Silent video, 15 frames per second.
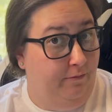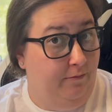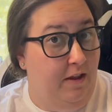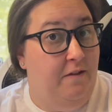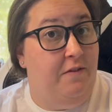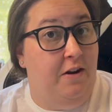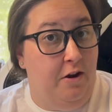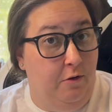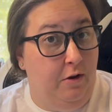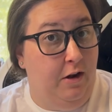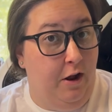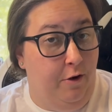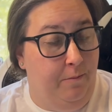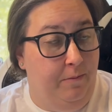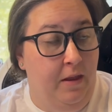If you know, you
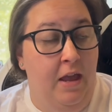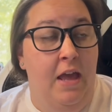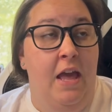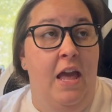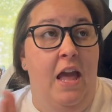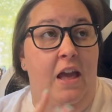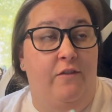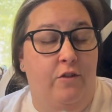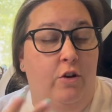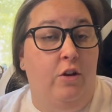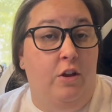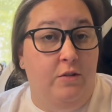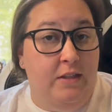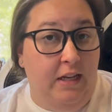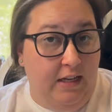know. If you're
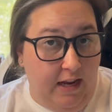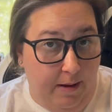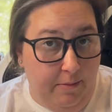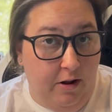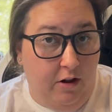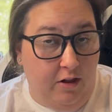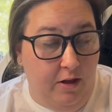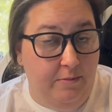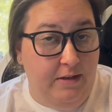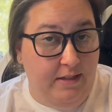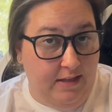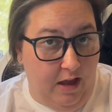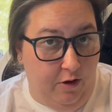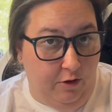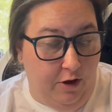using a Diamond Art Club
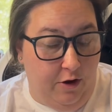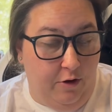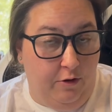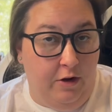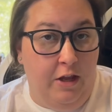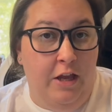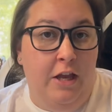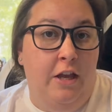discount code,